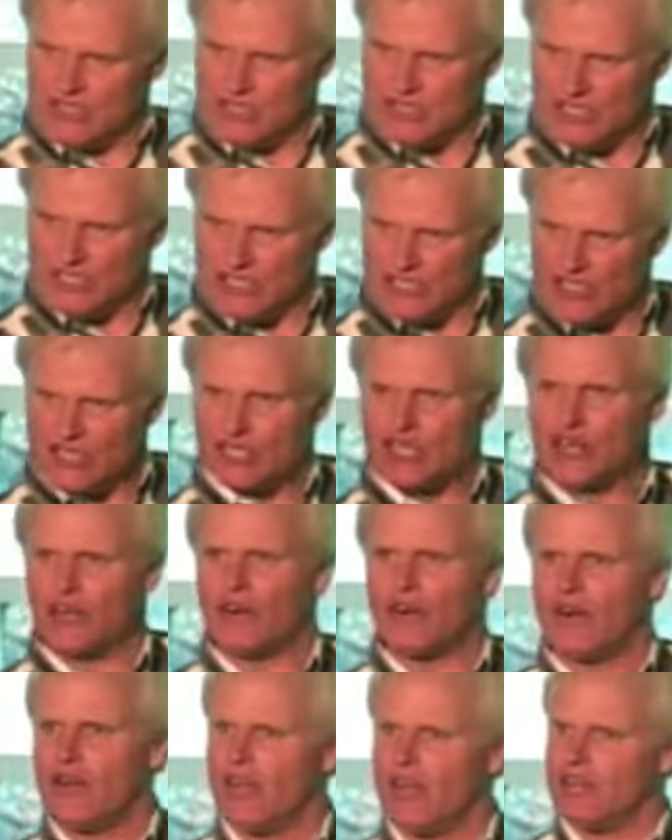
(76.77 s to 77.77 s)

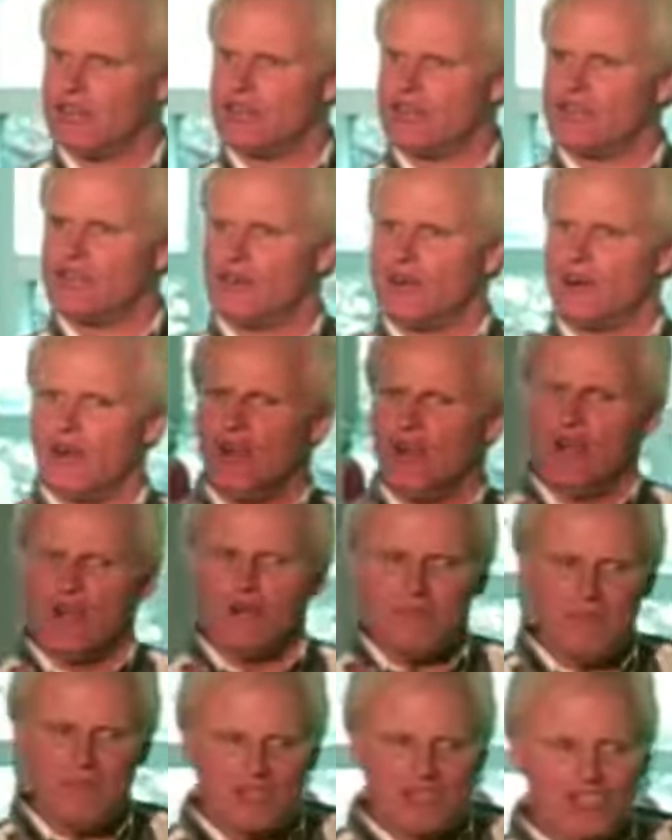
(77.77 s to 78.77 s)
discouraged or
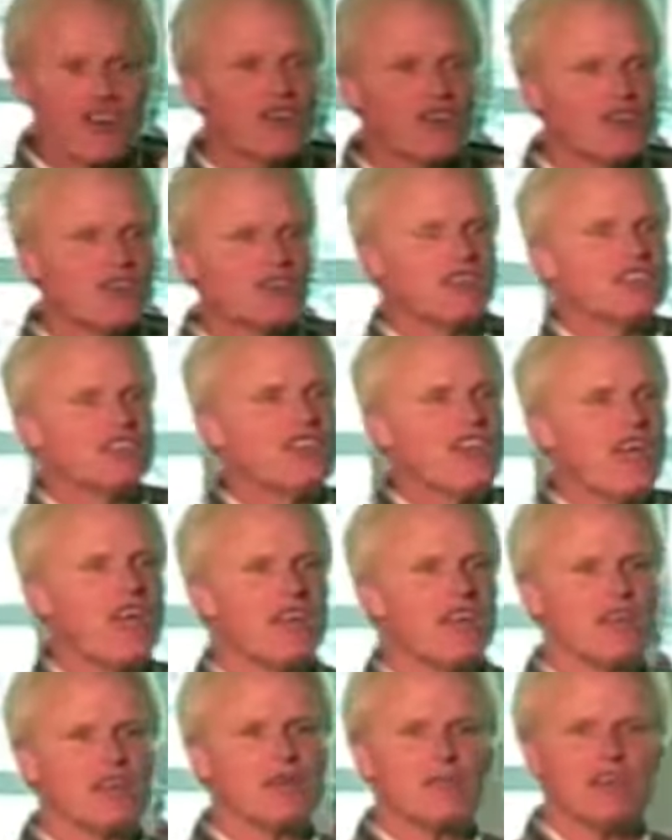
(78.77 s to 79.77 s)

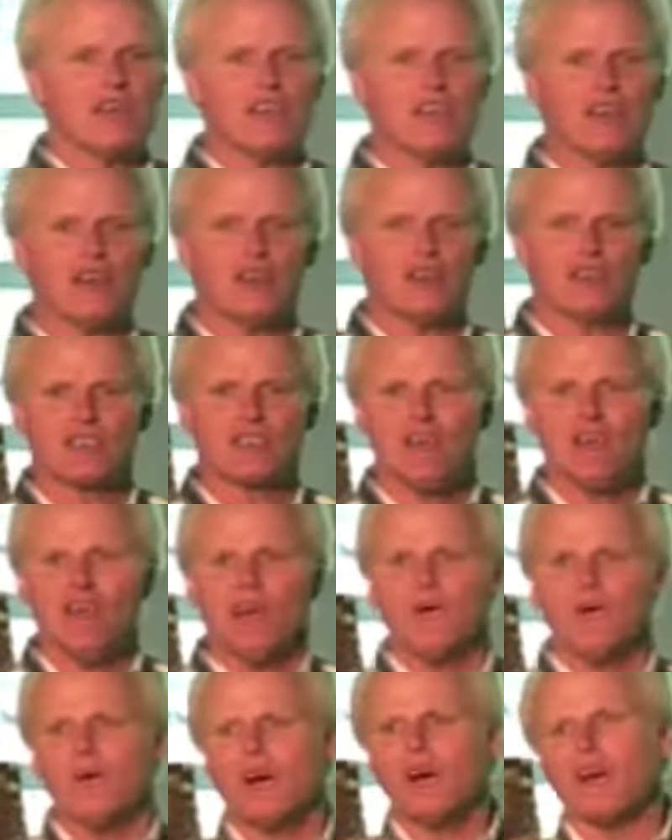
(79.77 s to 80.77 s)
misunderstanding
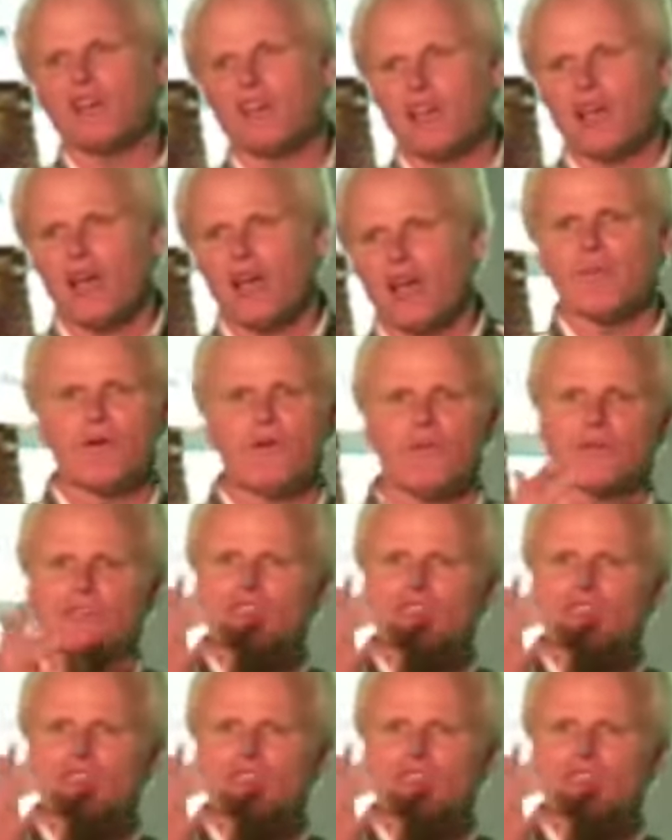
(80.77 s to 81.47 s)
because, well, yeah, but we're